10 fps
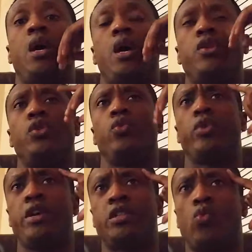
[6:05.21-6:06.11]
And the
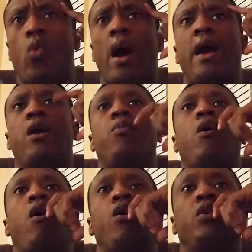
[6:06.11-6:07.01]
reason why I'm
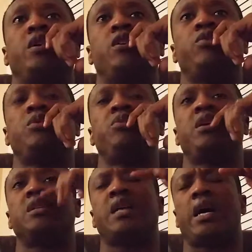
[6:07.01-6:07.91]
hard on him is
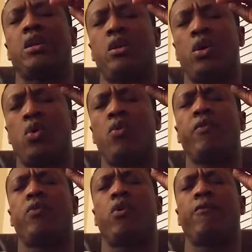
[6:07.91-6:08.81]
because I know
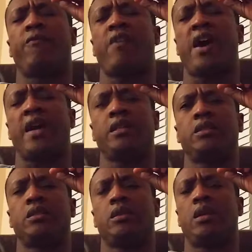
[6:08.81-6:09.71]
for a fact